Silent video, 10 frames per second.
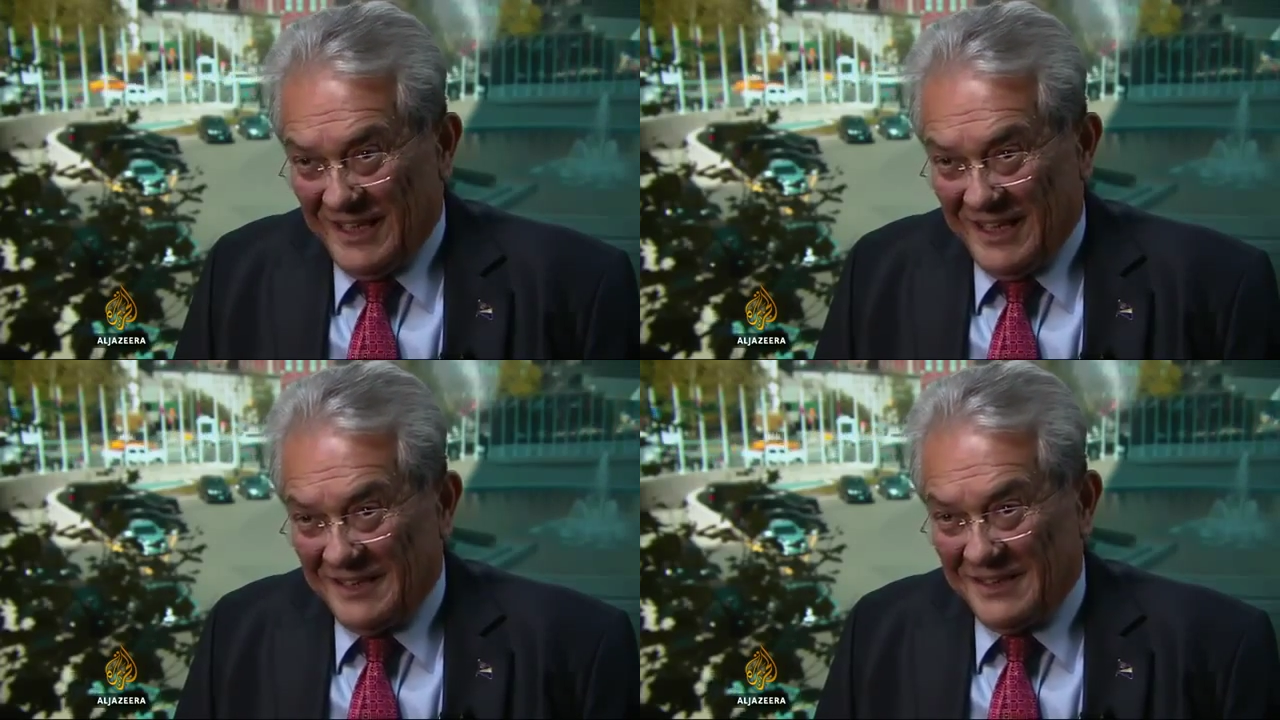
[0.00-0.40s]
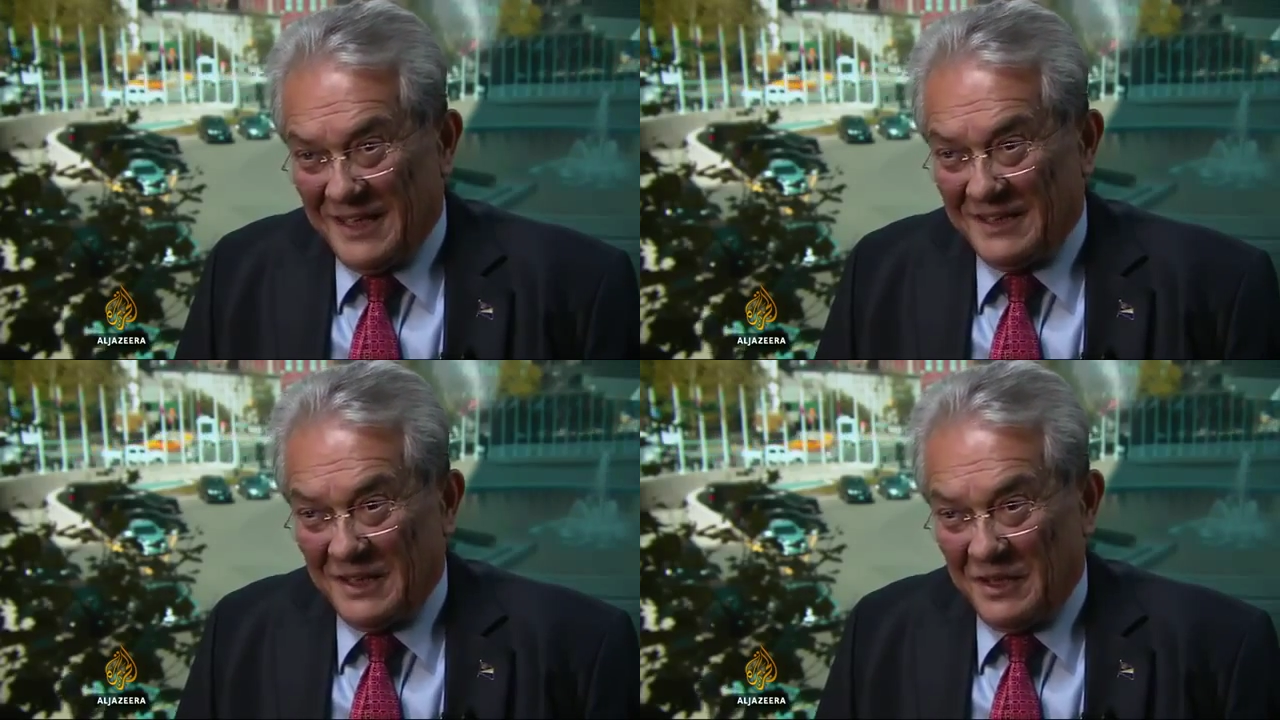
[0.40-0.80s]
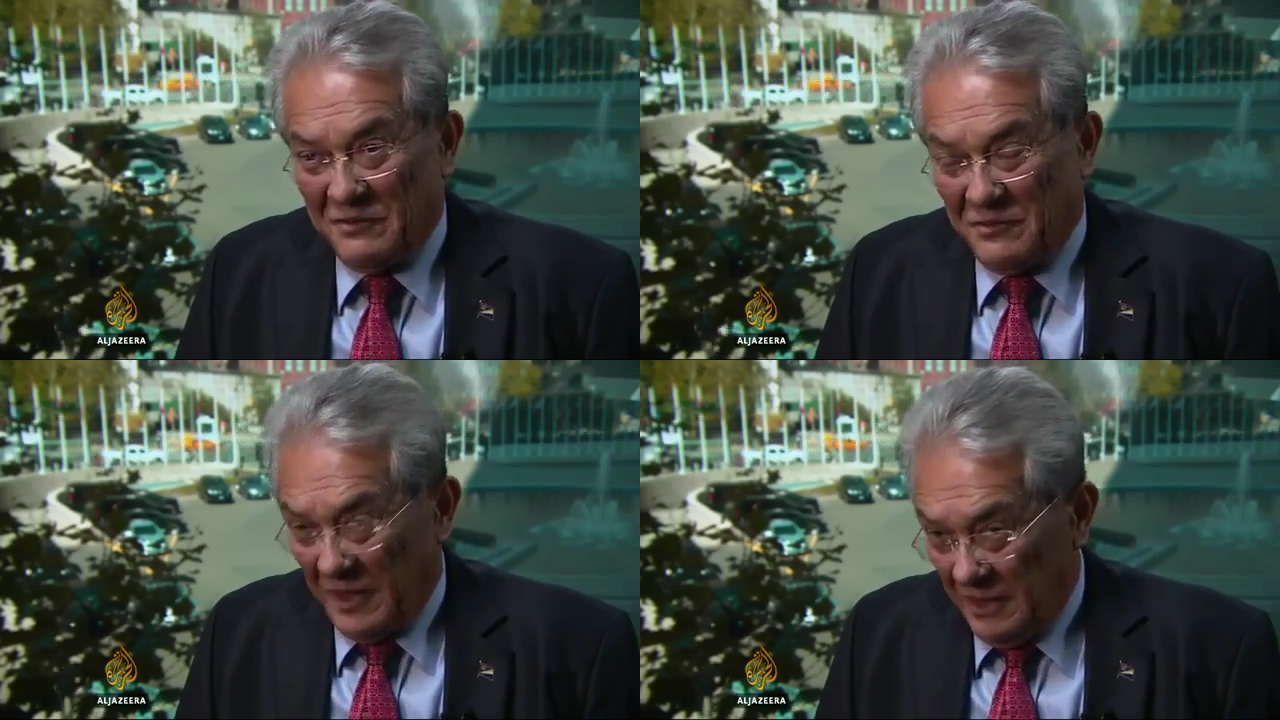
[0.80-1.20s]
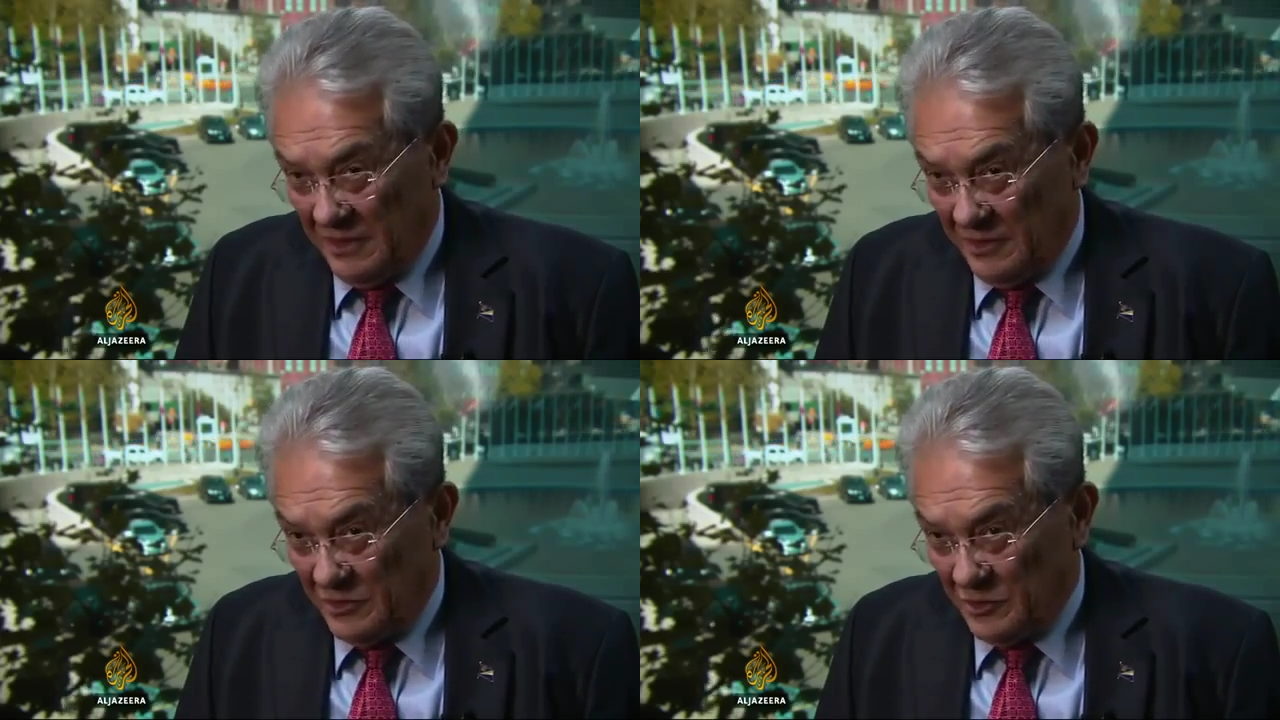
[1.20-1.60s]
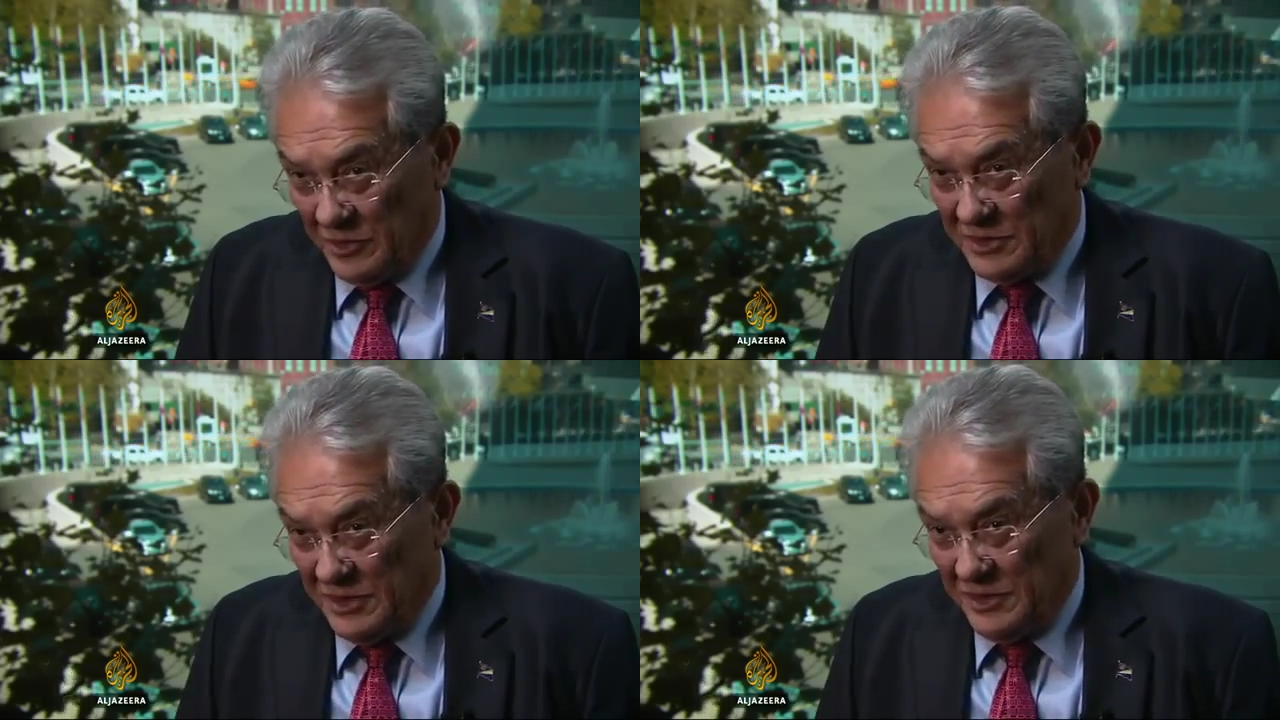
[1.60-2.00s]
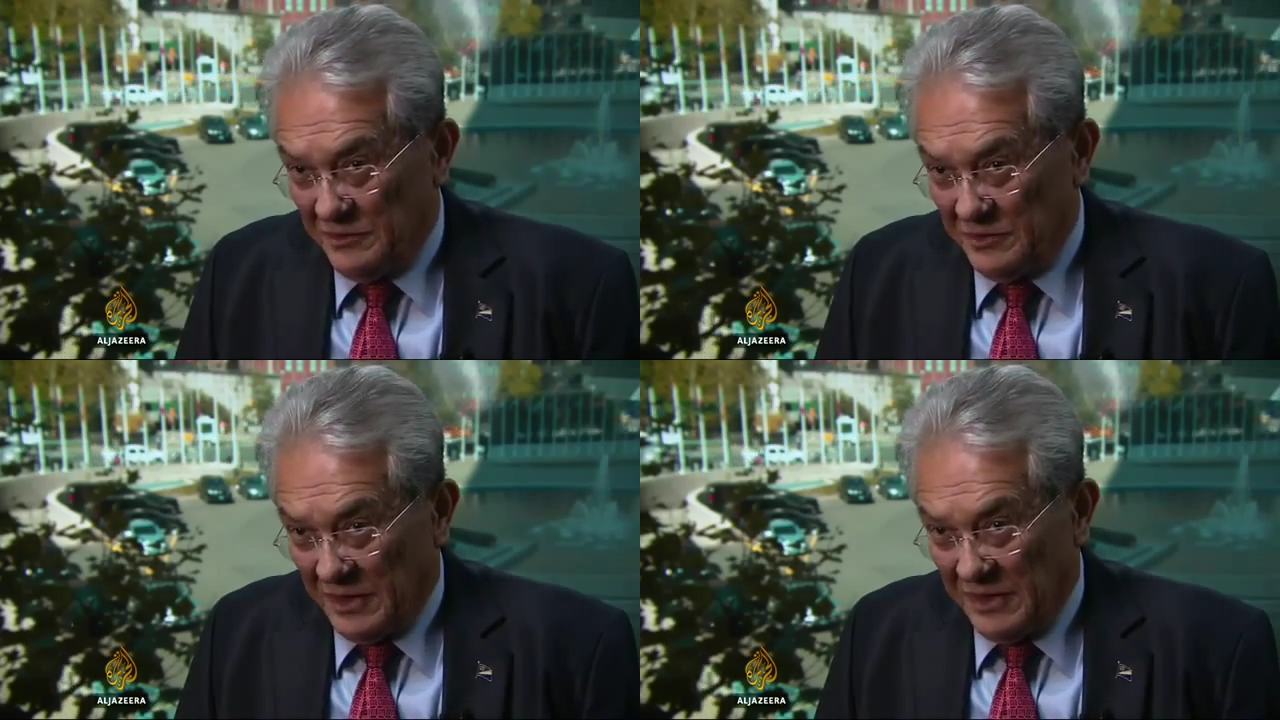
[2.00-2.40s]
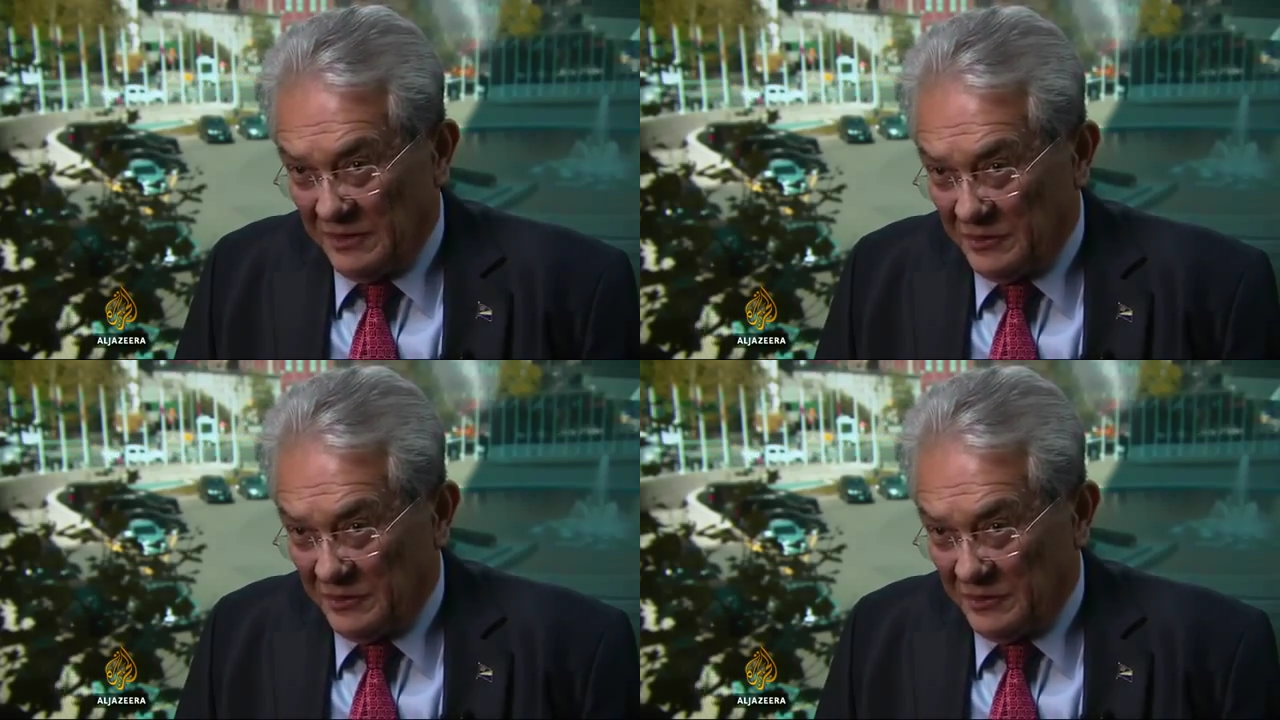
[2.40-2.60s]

and that a failure to achieve a